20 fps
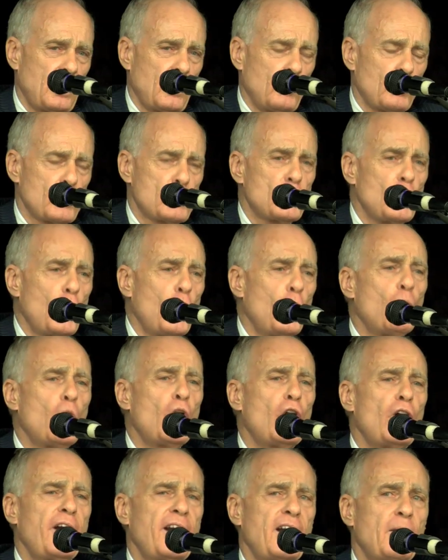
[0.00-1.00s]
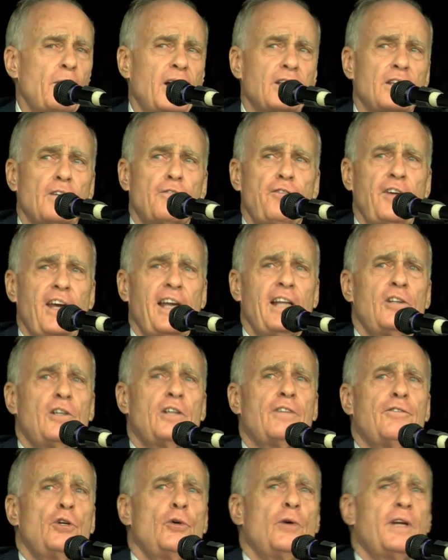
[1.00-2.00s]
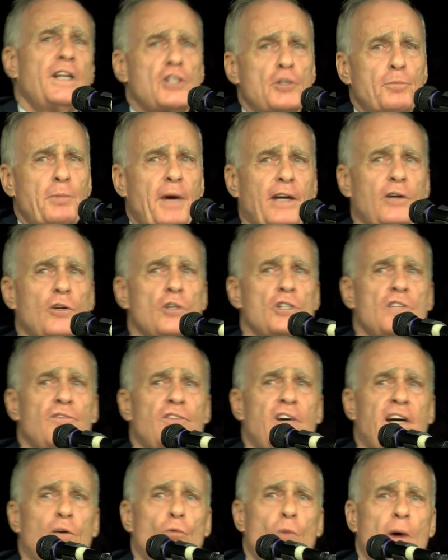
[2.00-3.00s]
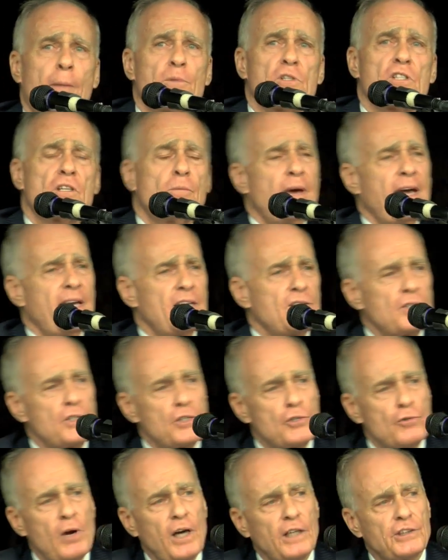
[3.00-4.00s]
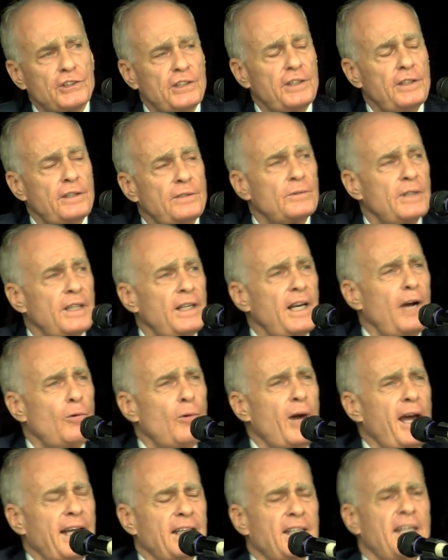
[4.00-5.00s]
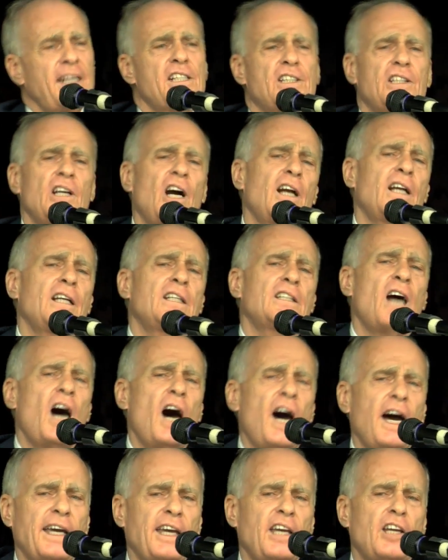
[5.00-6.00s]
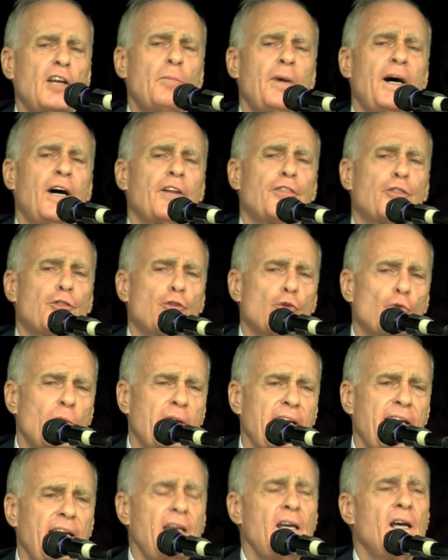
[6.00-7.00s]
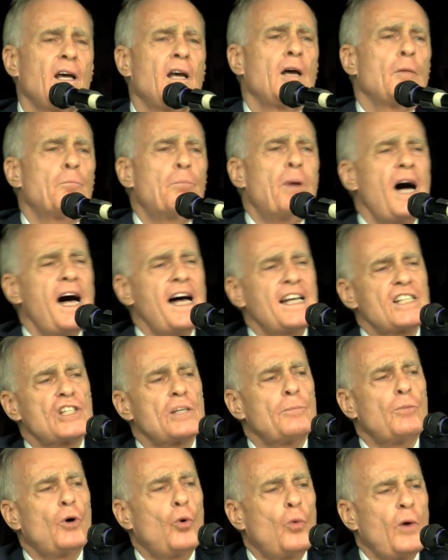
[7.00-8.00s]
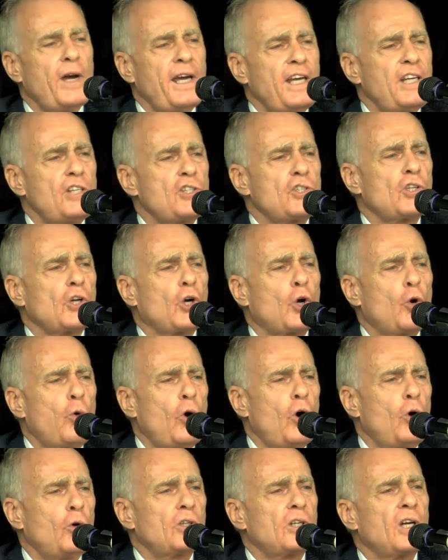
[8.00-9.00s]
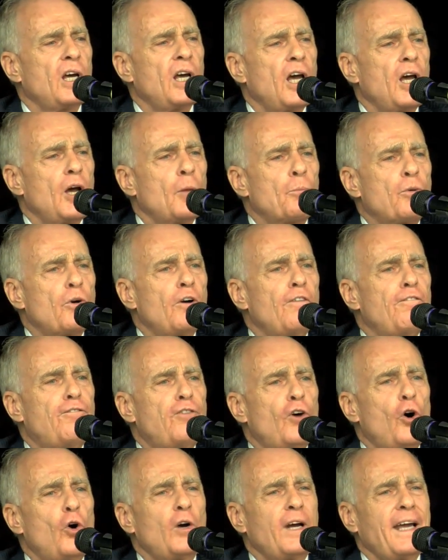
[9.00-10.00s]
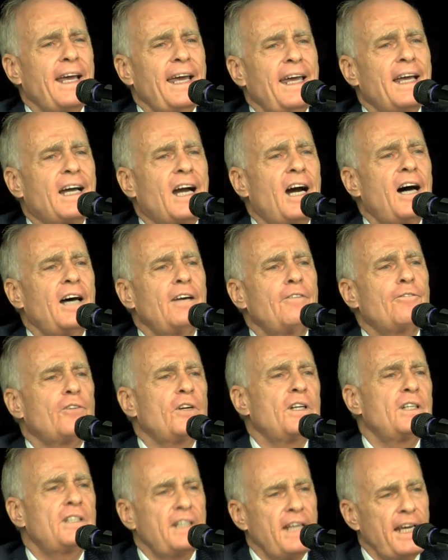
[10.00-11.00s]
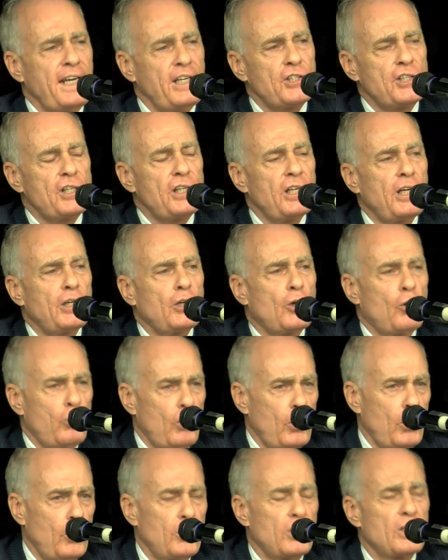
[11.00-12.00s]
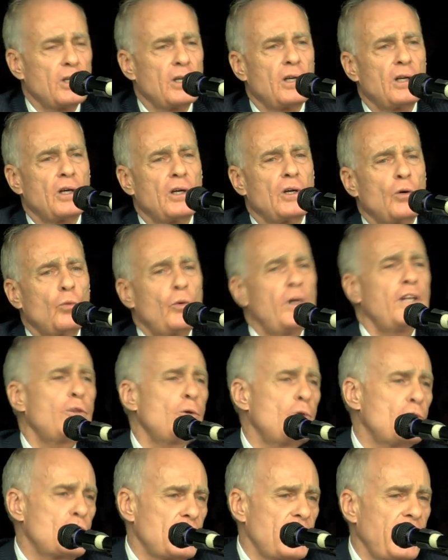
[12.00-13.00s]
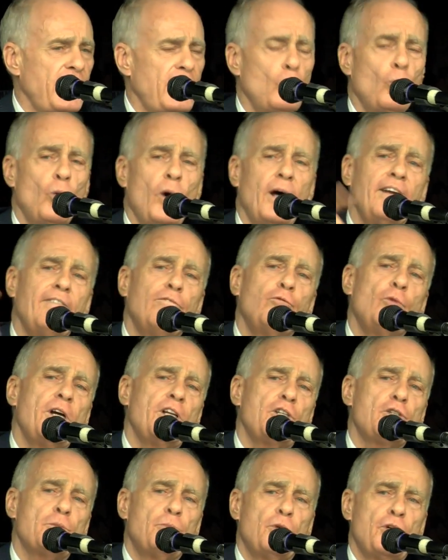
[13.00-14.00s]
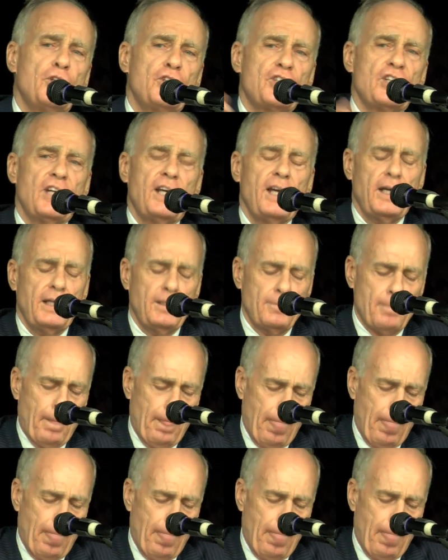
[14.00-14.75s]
was so worried about the failure of UN inspectors to find weapons of mass destruction in Iraq that he started talking about 3 possible ways to, quote, provoke a confrontation, unquote, with Hussein, one of which, Bush said,